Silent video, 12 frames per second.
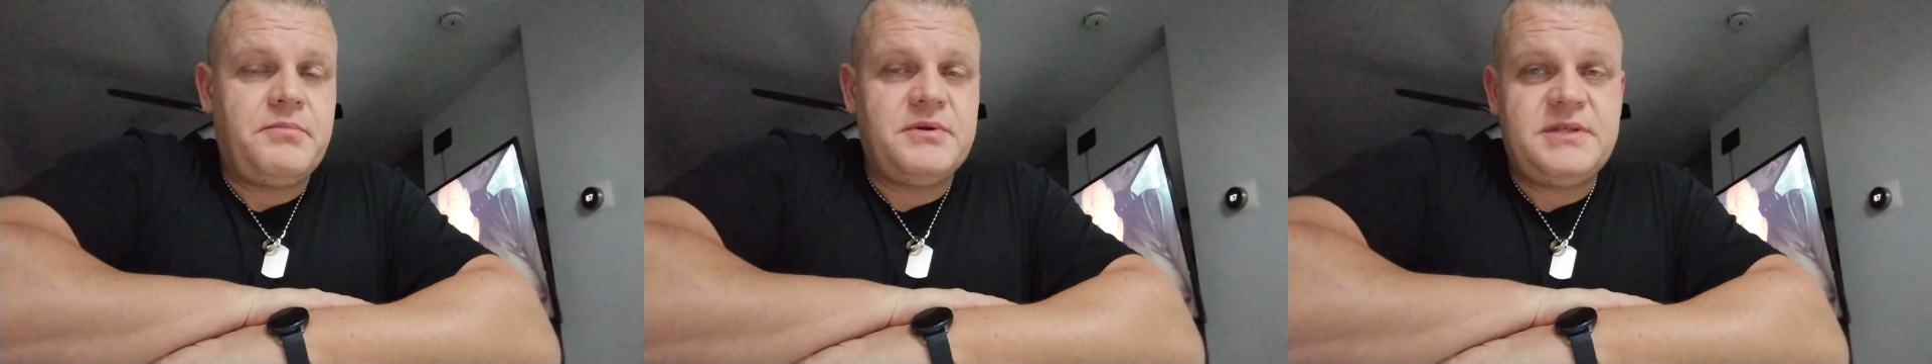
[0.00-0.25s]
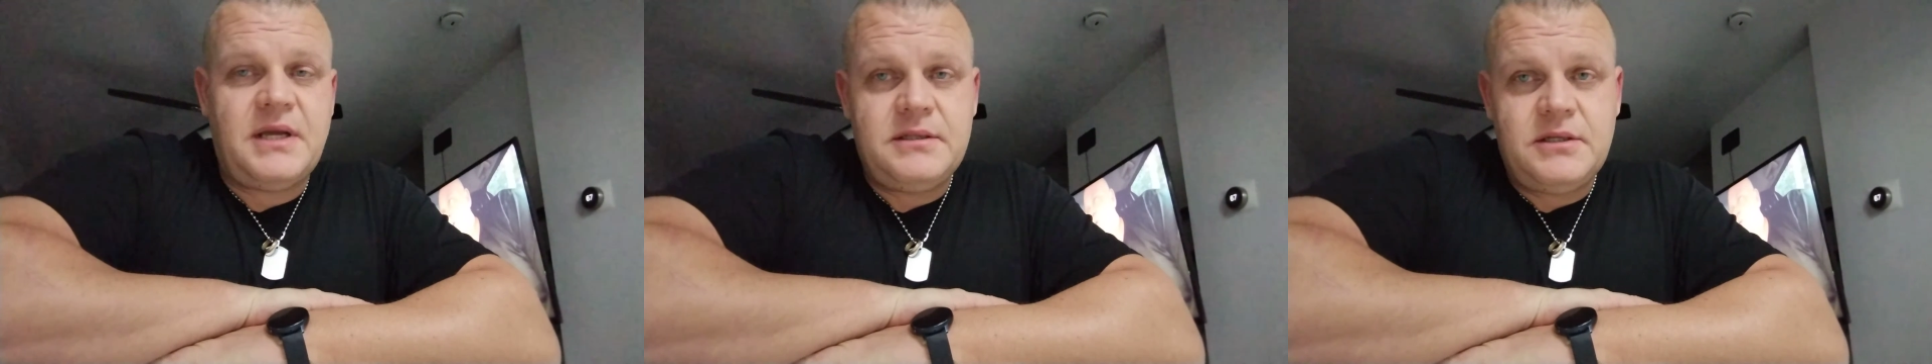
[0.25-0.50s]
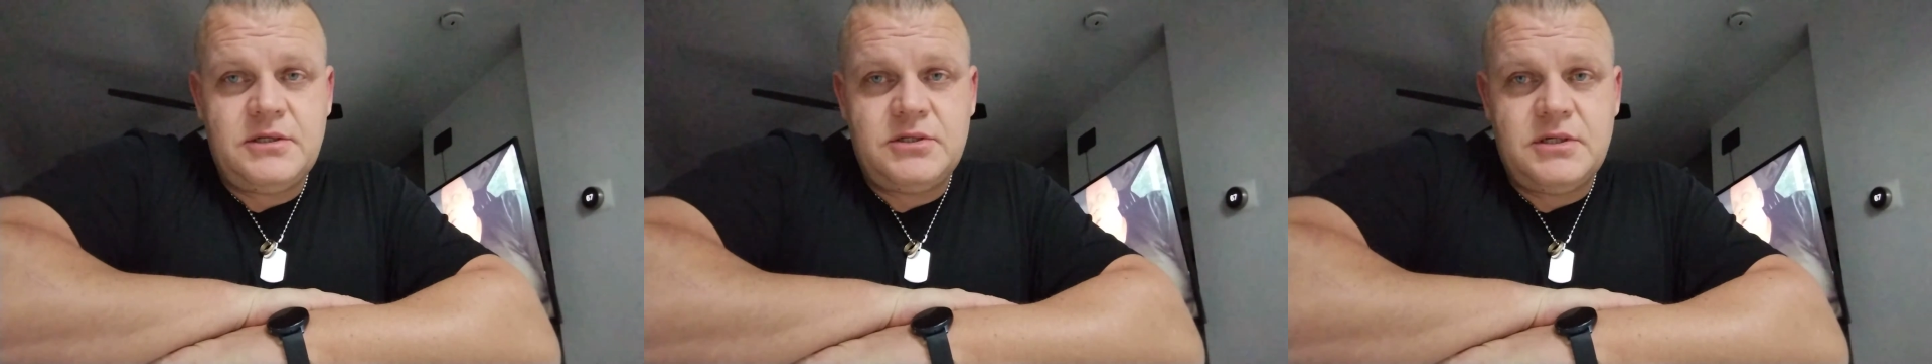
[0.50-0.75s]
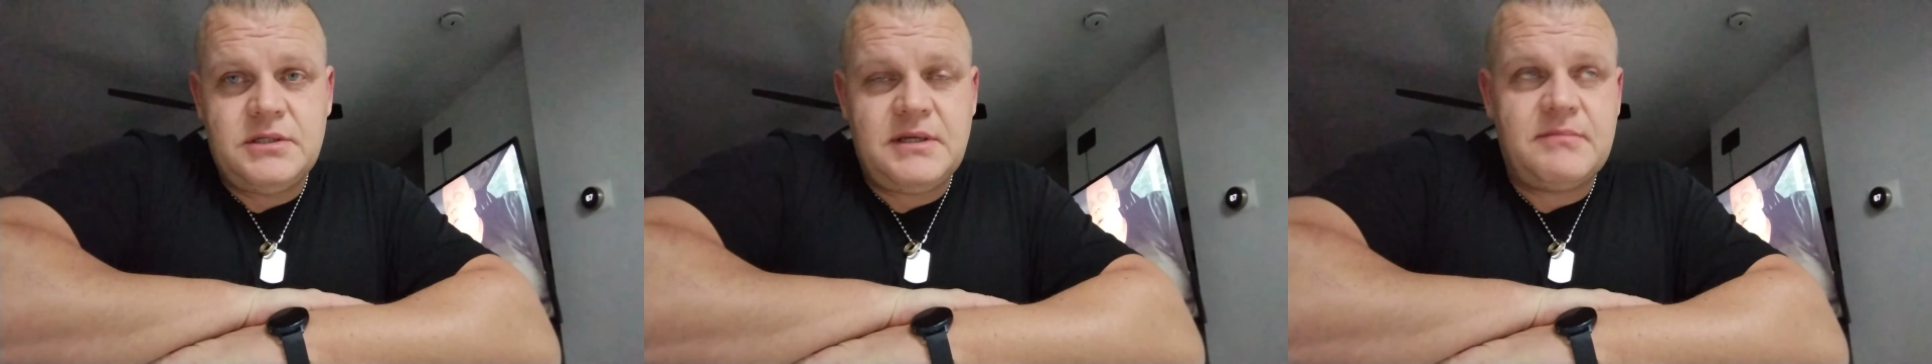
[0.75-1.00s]

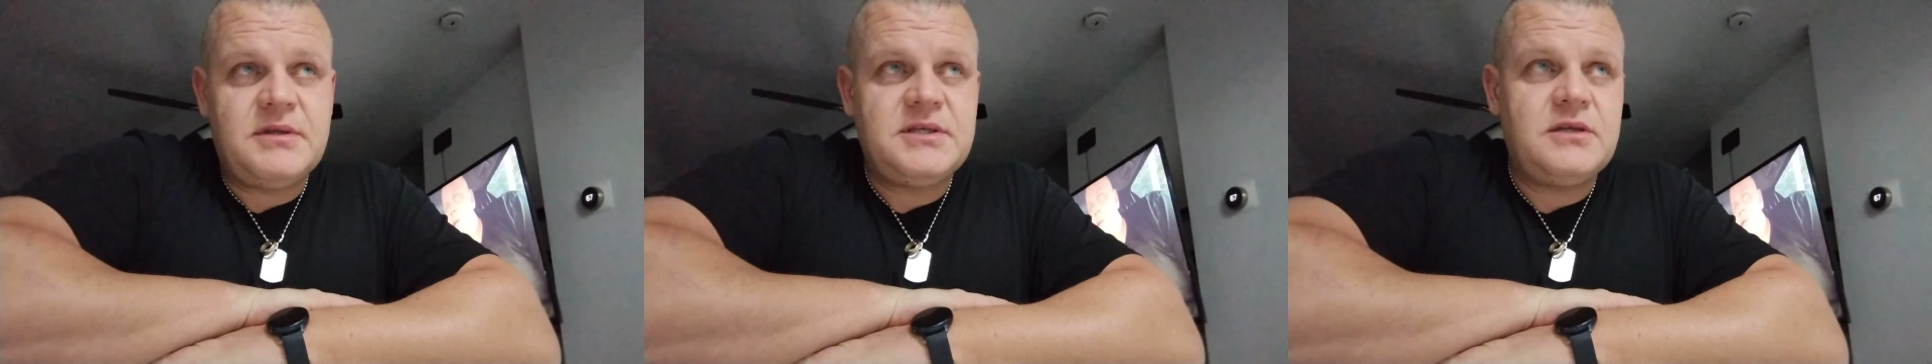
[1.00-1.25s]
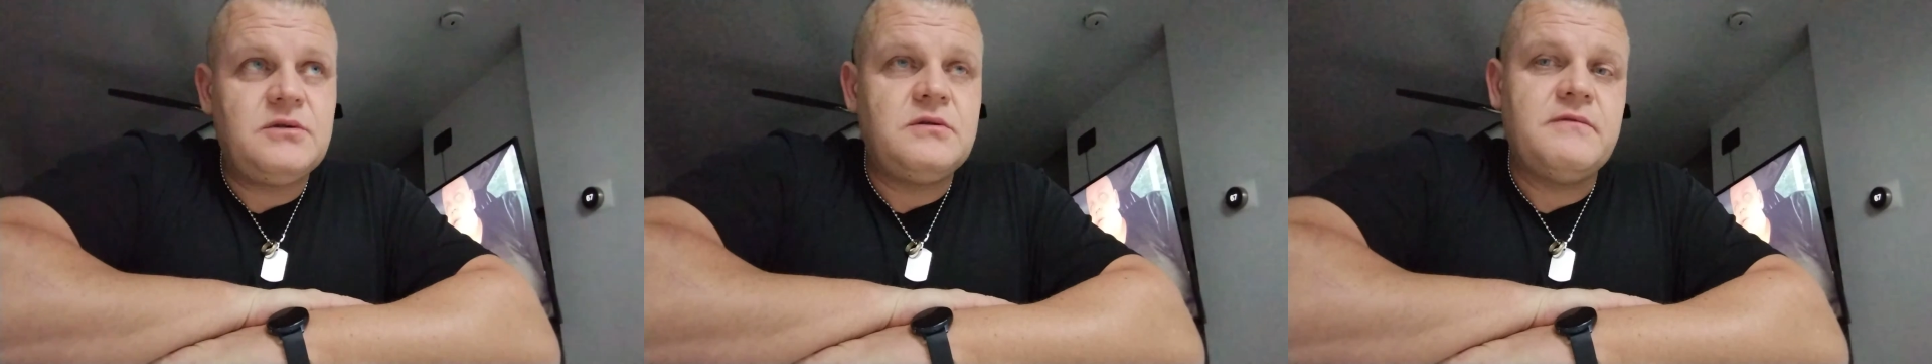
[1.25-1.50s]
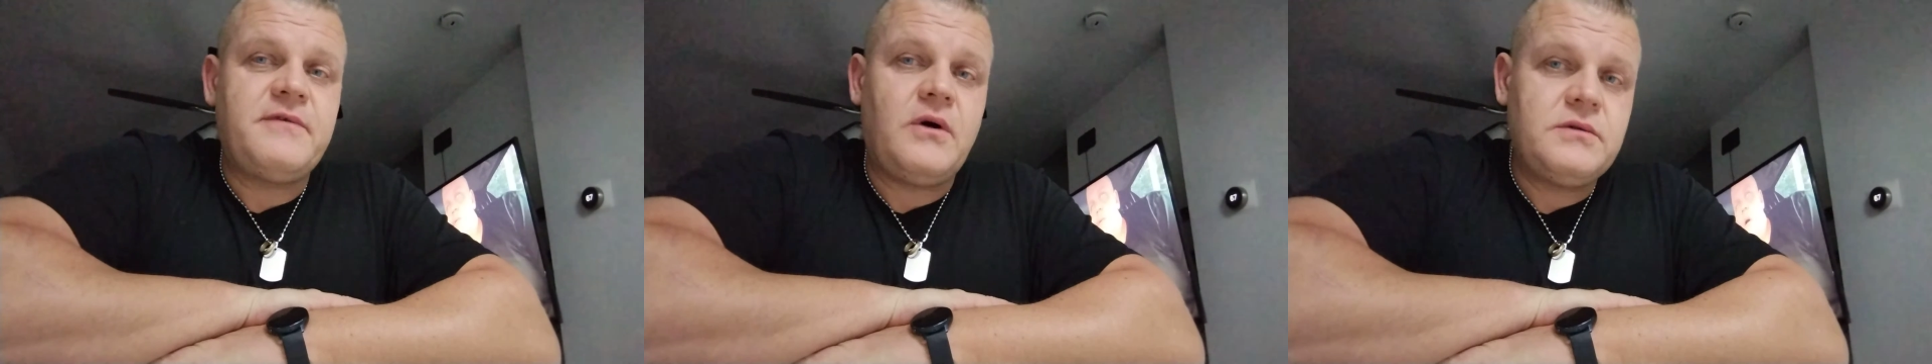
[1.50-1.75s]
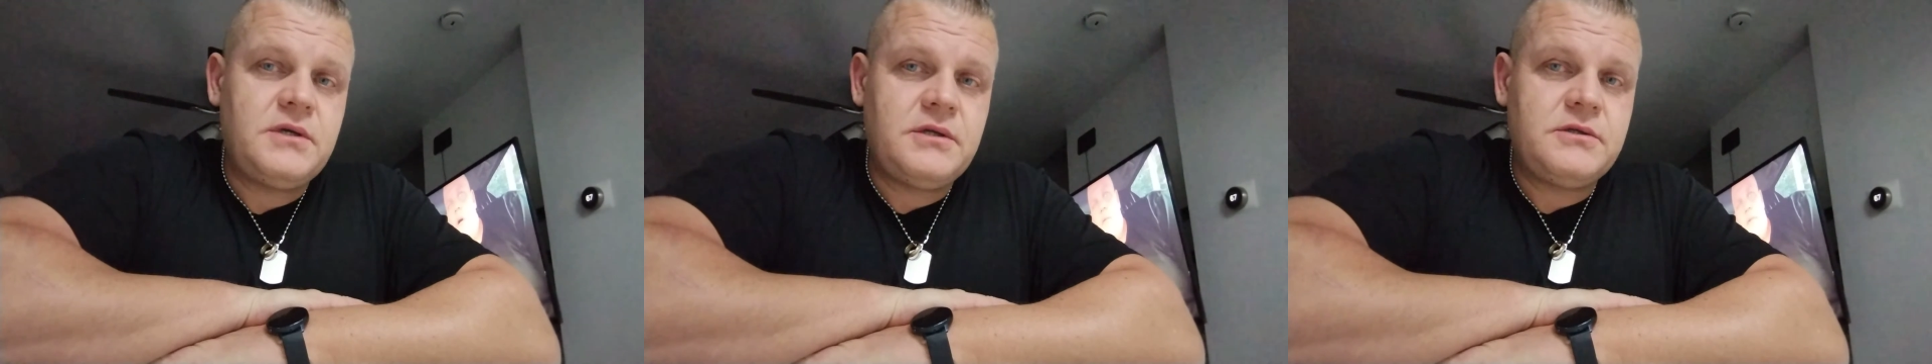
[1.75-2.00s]
percentage, sometimes I do the
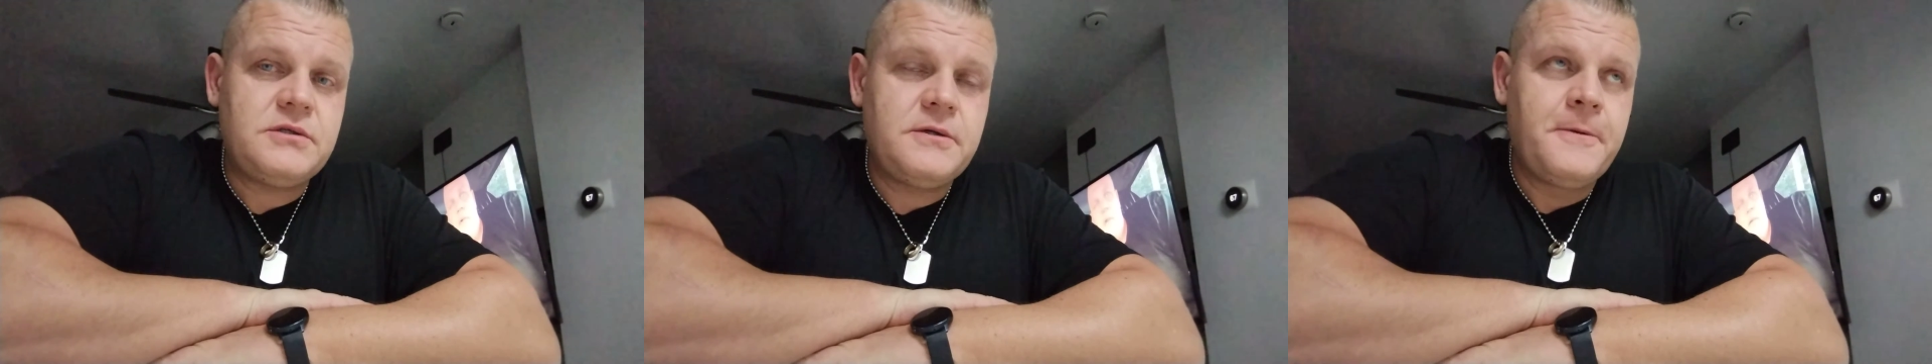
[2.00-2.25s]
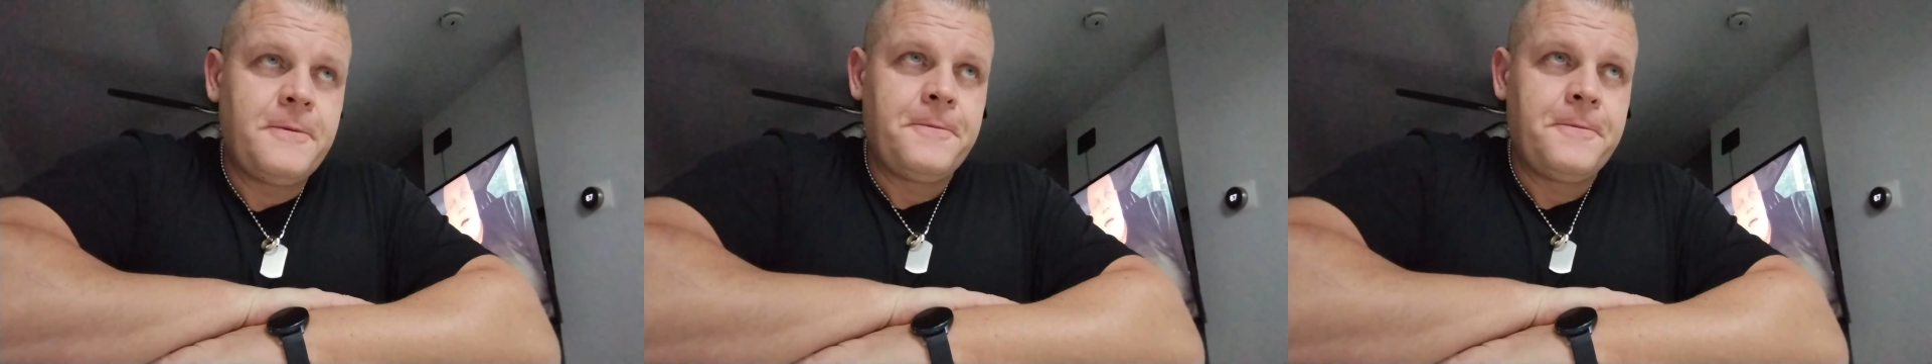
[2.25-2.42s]
voltage.